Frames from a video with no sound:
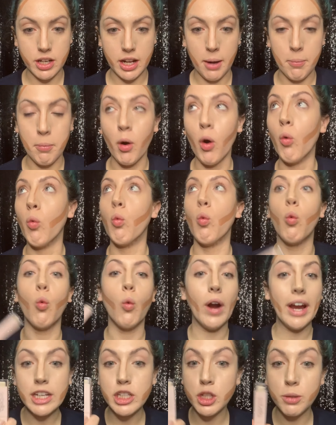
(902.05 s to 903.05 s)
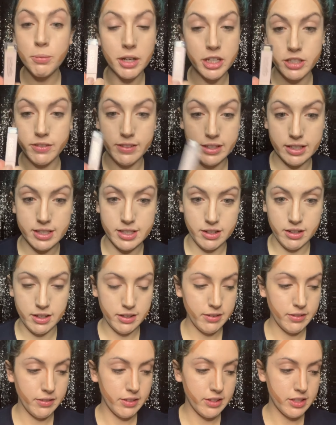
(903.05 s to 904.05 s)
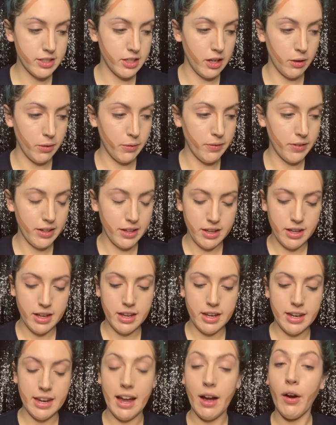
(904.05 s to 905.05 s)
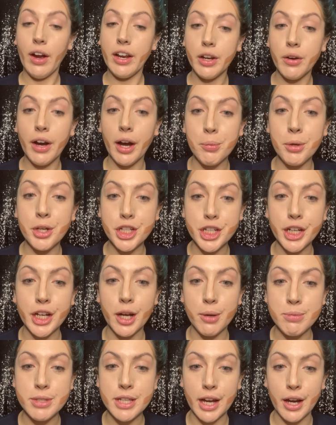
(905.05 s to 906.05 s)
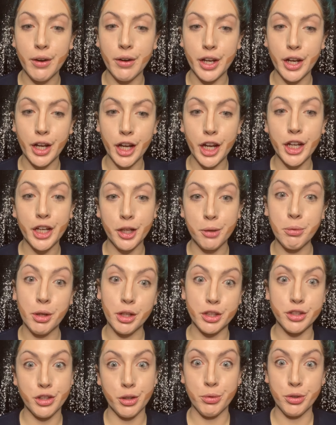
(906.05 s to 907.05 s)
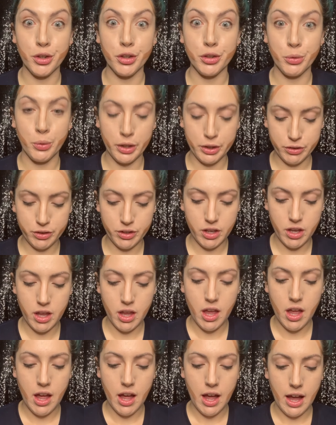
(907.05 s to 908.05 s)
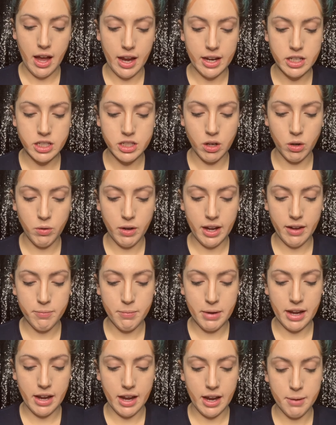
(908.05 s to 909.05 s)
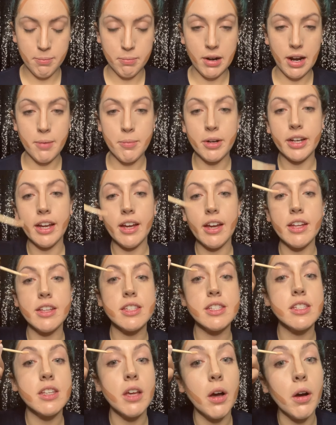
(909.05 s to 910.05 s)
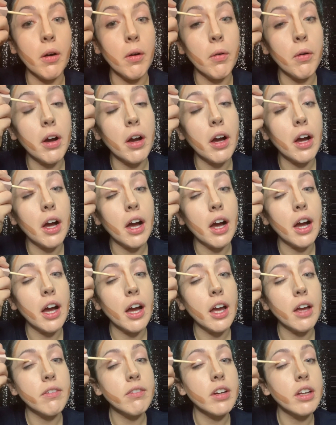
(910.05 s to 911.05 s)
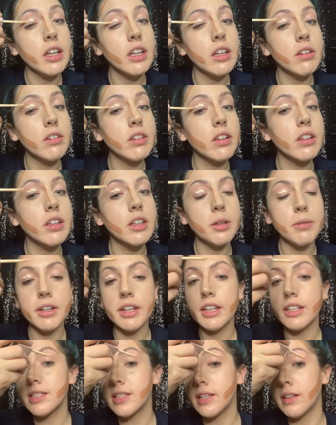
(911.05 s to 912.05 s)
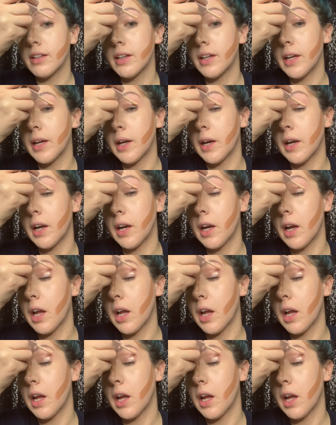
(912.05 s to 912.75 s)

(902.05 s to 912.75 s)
I put way too much of this on. So now I know how much it comes out and I ain't gonna make the same mistake twice. I don't have my eye primer yet, so I'm gonna use a little bit of concealer here.